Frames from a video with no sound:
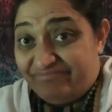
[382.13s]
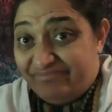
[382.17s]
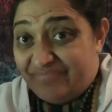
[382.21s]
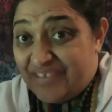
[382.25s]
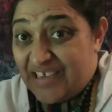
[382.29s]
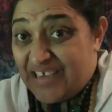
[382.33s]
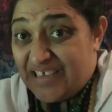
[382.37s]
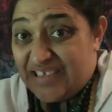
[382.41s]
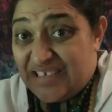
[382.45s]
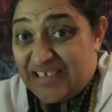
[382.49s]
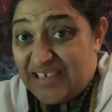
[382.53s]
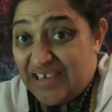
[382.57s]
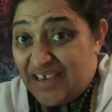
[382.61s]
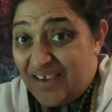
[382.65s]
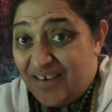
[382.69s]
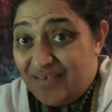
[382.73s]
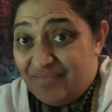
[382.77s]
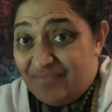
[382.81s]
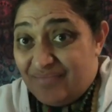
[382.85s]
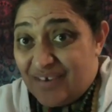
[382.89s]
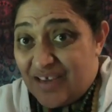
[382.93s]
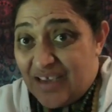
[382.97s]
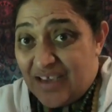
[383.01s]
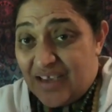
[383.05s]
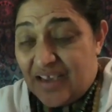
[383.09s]
That's
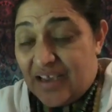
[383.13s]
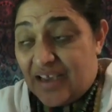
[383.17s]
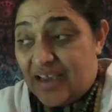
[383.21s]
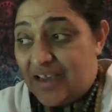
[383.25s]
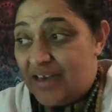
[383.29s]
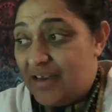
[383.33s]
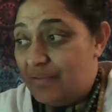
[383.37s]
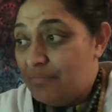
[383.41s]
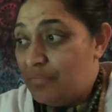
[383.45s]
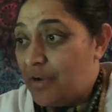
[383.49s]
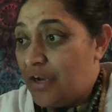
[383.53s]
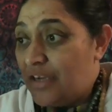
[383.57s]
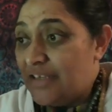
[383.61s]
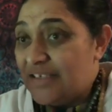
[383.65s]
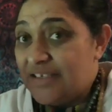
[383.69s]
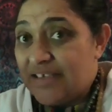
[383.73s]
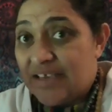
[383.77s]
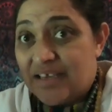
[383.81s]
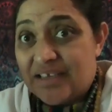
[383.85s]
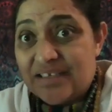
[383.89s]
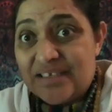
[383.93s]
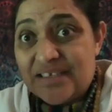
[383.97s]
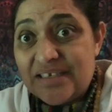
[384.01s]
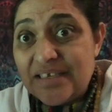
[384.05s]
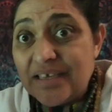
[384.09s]
it. And it might
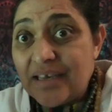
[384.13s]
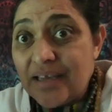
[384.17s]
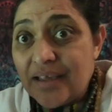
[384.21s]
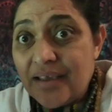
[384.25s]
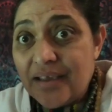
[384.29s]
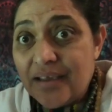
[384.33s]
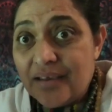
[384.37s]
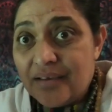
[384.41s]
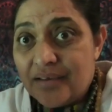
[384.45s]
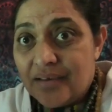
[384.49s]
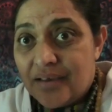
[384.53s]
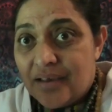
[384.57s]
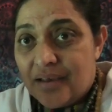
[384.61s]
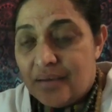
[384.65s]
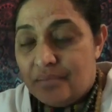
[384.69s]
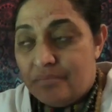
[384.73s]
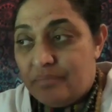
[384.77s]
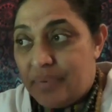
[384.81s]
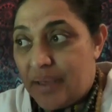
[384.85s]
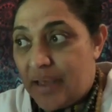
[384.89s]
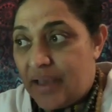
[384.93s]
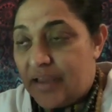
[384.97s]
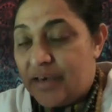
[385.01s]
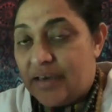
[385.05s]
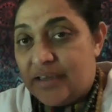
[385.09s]
sound silly,
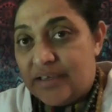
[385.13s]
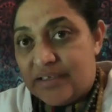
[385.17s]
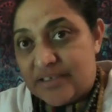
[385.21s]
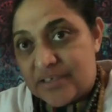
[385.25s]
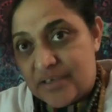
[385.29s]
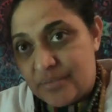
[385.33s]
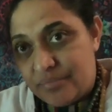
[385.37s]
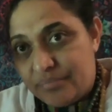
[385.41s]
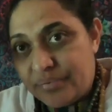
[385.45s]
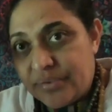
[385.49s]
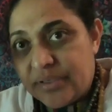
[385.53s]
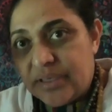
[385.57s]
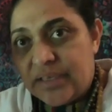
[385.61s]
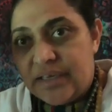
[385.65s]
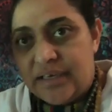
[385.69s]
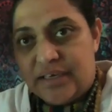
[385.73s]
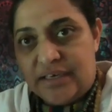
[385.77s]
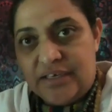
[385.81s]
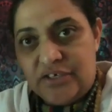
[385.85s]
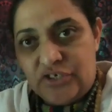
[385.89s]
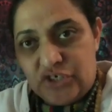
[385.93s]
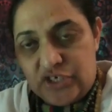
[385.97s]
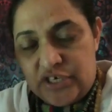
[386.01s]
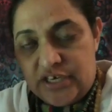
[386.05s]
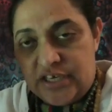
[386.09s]
but it's
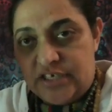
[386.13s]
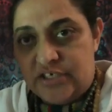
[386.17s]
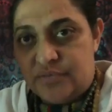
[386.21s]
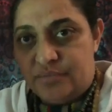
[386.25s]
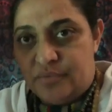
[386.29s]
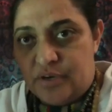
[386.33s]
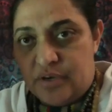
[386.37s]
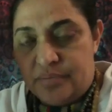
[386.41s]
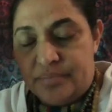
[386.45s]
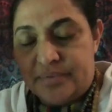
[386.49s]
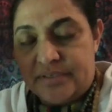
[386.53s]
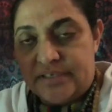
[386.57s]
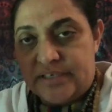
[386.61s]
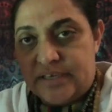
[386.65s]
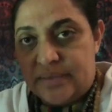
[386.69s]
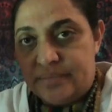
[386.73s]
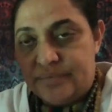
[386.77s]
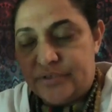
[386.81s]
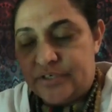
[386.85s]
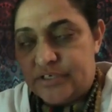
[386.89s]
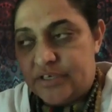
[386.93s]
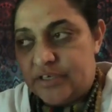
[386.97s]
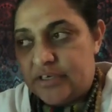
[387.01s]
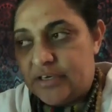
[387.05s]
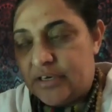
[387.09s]
completely changed my
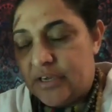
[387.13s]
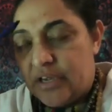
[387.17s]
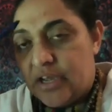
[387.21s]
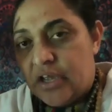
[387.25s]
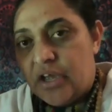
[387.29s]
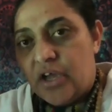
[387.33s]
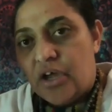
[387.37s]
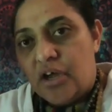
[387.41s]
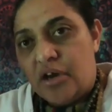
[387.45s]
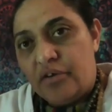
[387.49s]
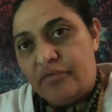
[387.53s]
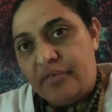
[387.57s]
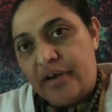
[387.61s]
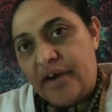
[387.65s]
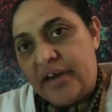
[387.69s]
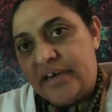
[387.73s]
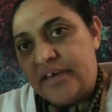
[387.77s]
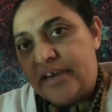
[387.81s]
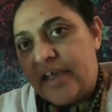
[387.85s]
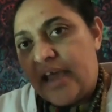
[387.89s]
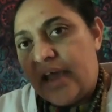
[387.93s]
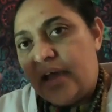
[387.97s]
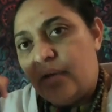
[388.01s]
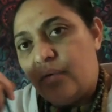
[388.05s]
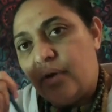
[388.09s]
perception
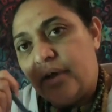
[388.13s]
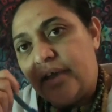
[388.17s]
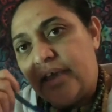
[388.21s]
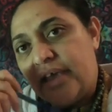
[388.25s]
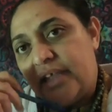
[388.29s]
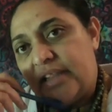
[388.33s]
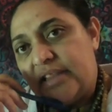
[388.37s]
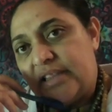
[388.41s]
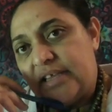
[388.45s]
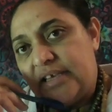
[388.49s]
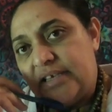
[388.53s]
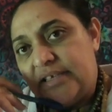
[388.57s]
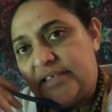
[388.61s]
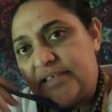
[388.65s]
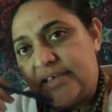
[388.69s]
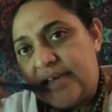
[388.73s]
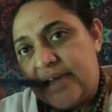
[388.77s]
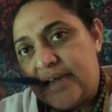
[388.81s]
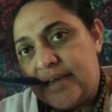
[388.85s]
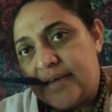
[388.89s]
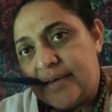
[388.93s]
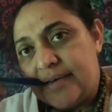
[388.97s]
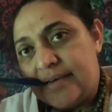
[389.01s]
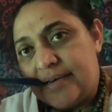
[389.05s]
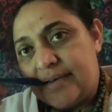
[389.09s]
around how I get things
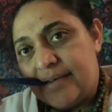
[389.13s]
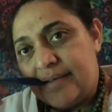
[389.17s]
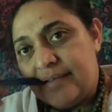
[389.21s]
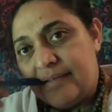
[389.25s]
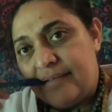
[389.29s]
done.